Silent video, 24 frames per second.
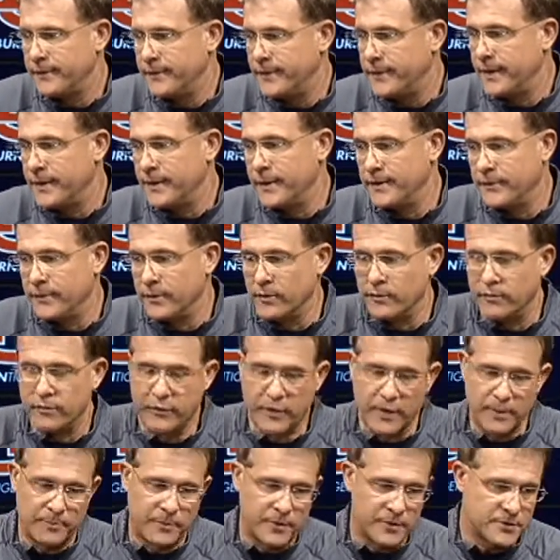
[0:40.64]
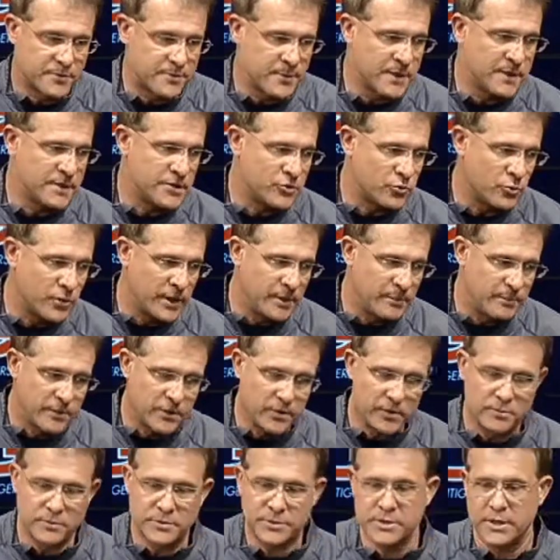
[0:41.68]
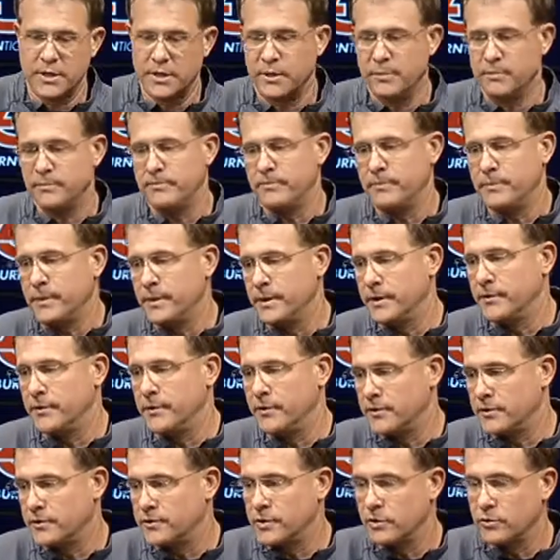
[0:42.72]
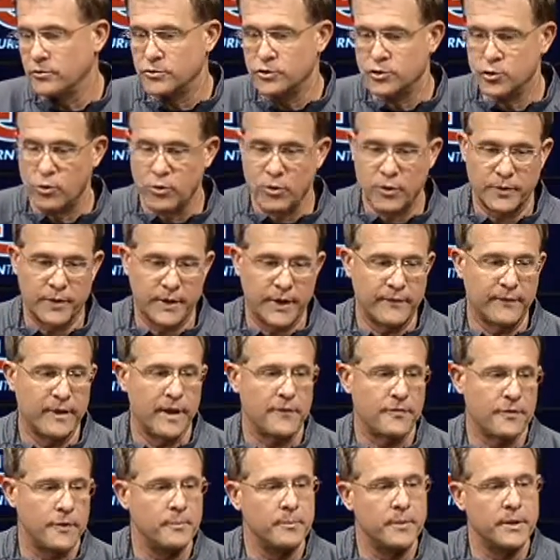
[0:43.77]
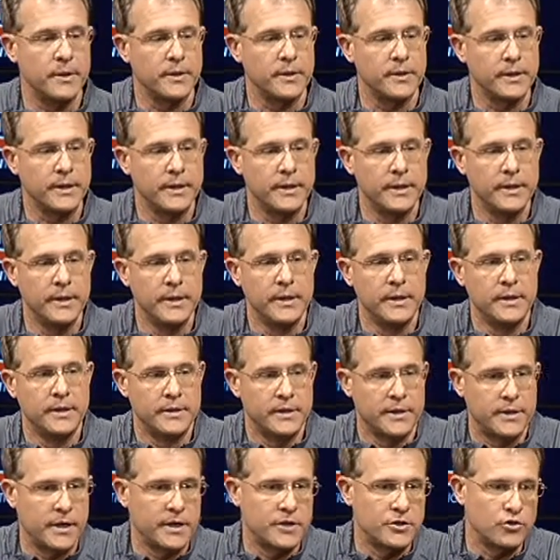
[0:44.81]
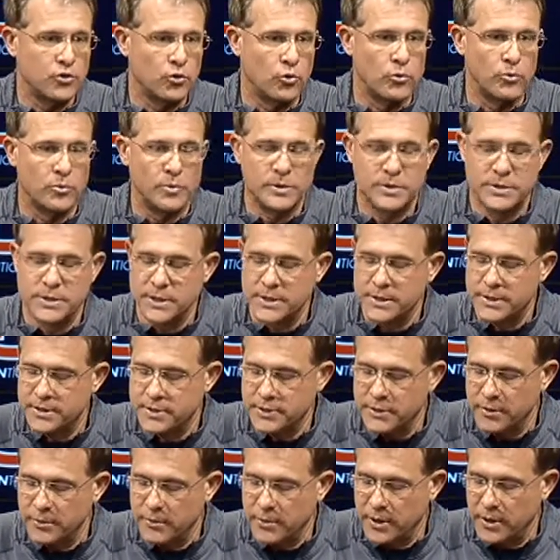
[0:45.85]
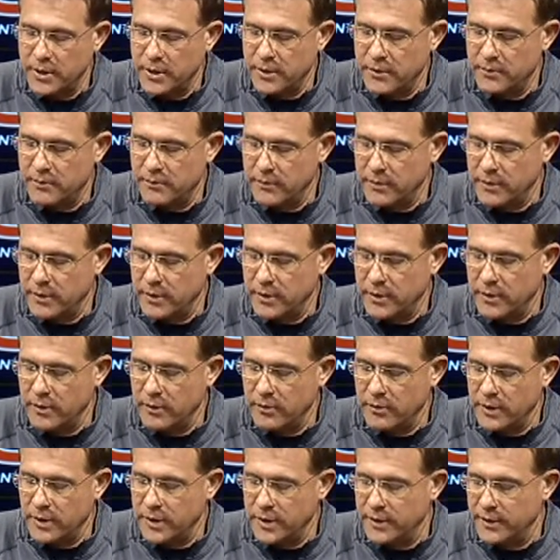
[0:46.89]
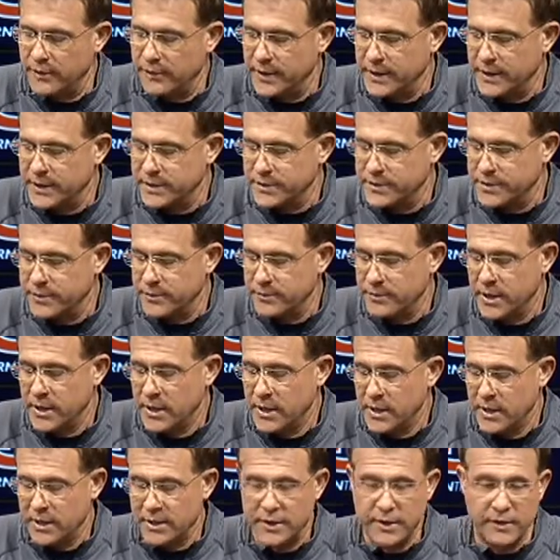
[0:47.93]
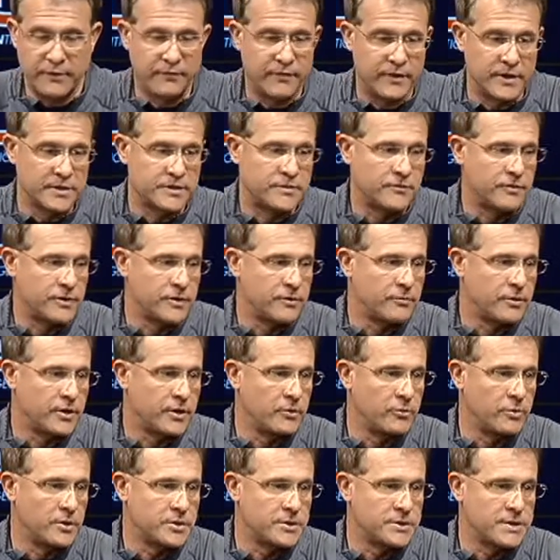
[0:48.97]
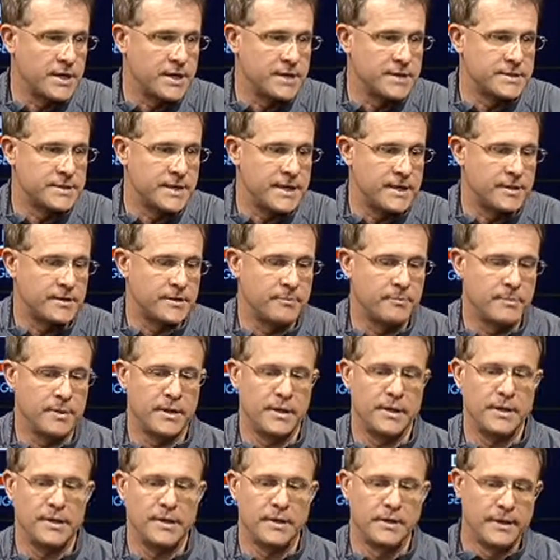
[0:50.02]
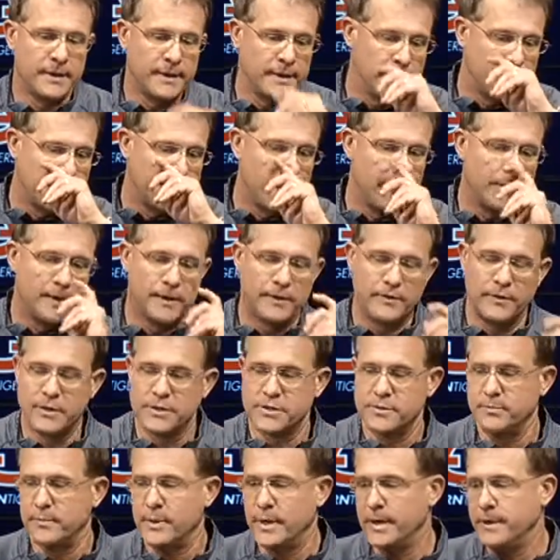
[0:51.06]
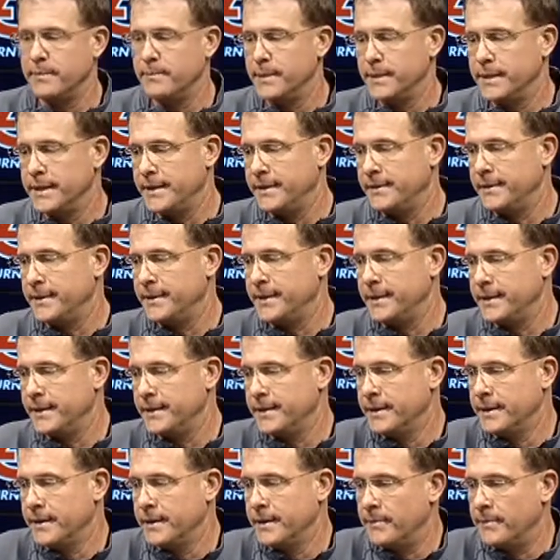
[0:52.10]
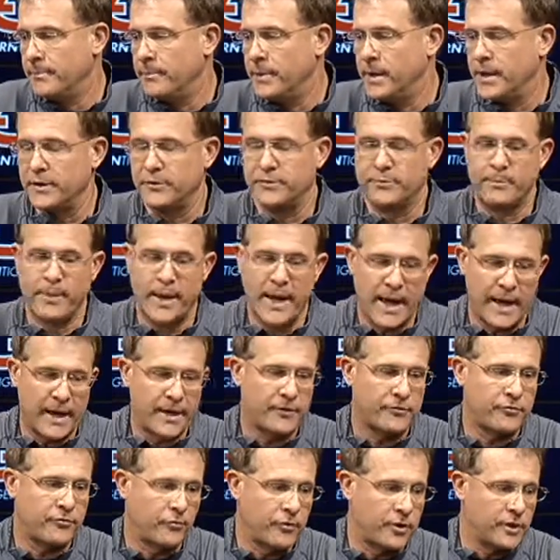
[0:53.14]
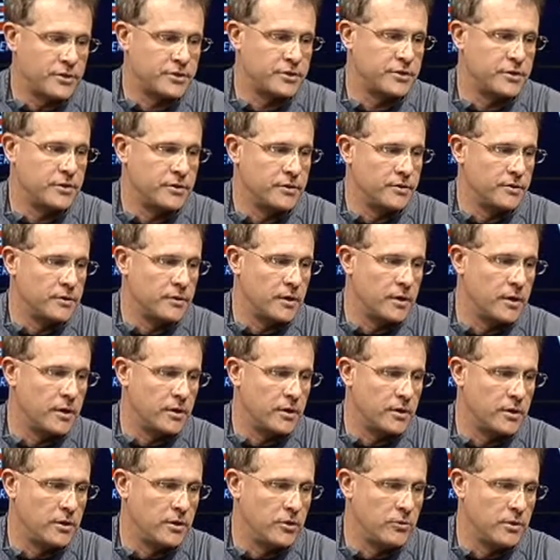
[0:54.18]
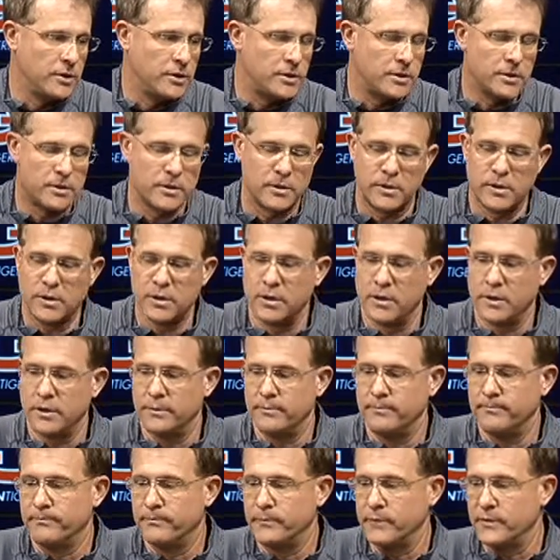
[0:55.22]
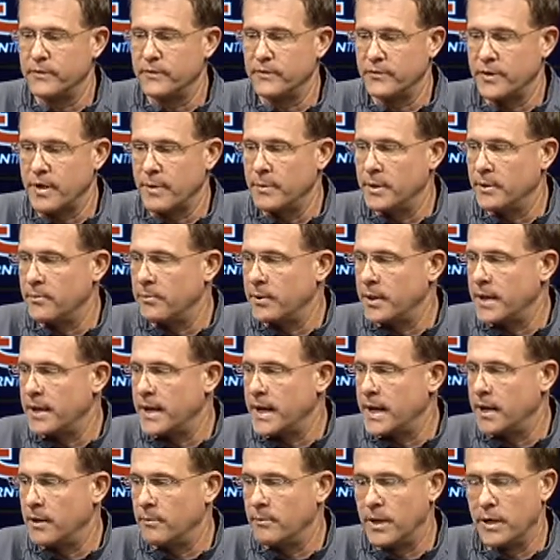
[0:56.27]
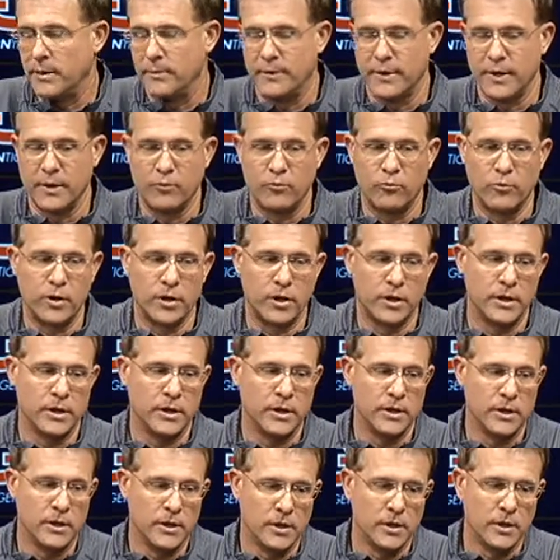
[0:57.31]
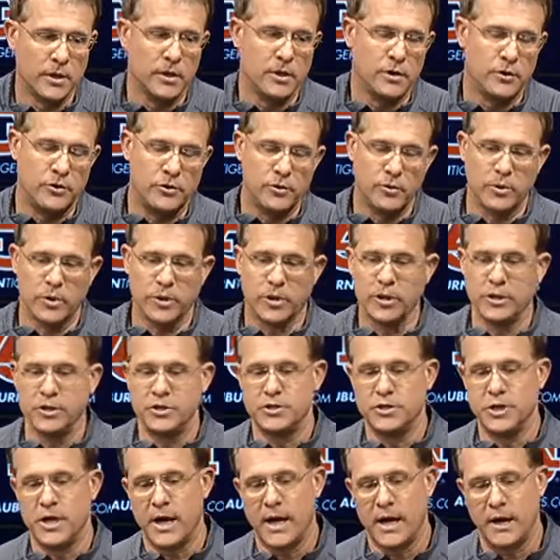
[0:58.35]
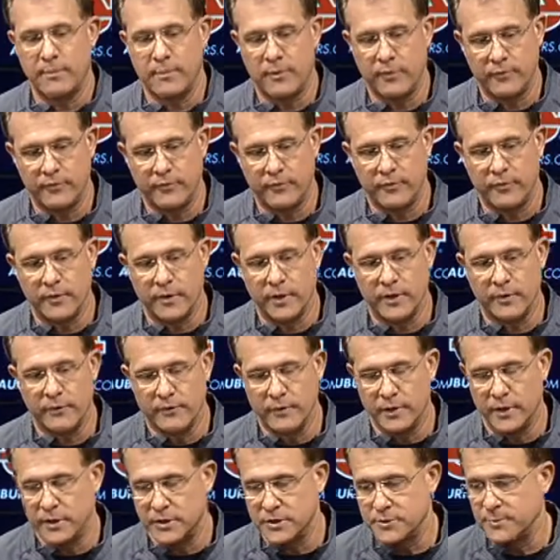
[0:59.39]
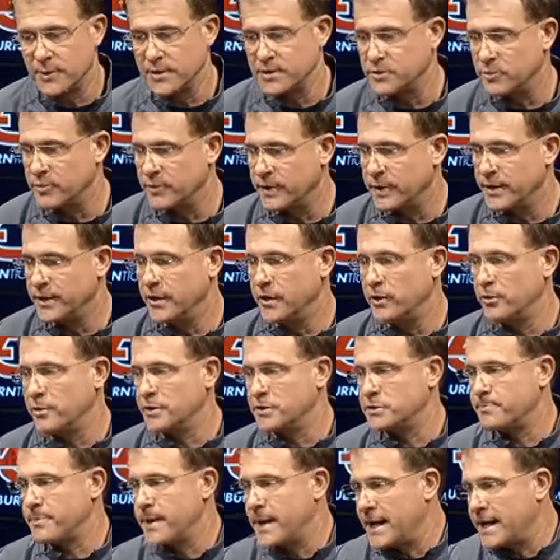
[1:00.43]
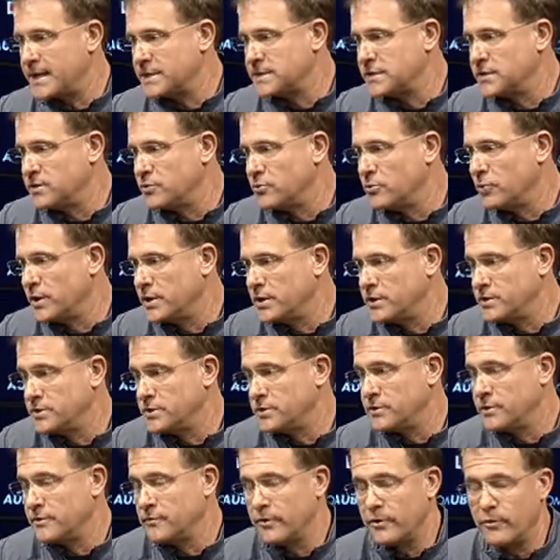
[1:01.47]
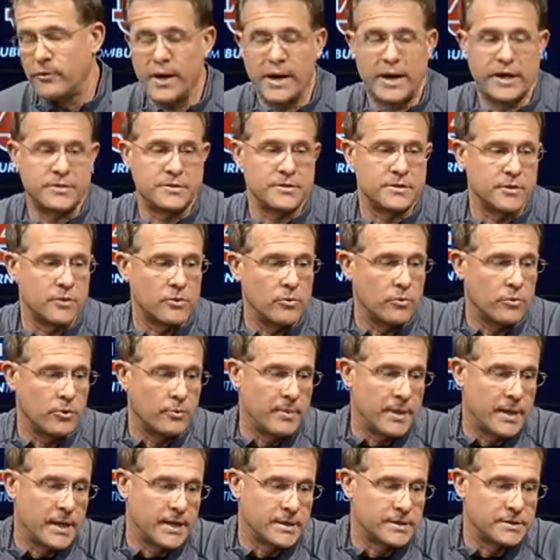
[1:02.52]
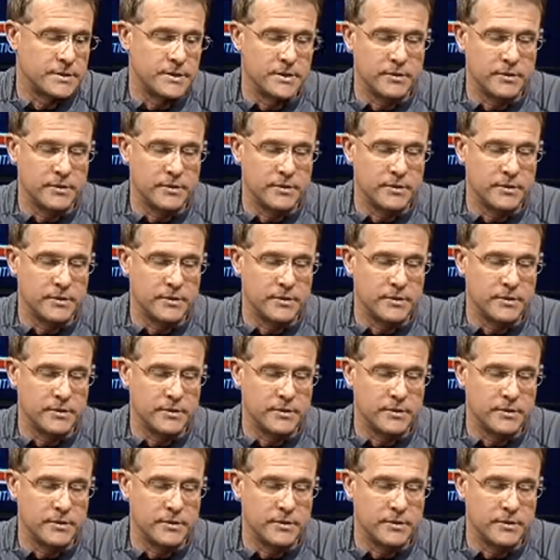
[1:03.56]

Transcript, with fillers: Uh, they'll flip the speed sweep to them some. Uh, they'll throw short. They've got the ability to take short ones into uh, you know into the end zone. Defensively, really, what stands out to me, uh, this may be the best pass rushing uh, unit um, since I've been playing Alabama. They really do a good job of, of uh, especially when they know it's past situations of harassing the quarterbacks.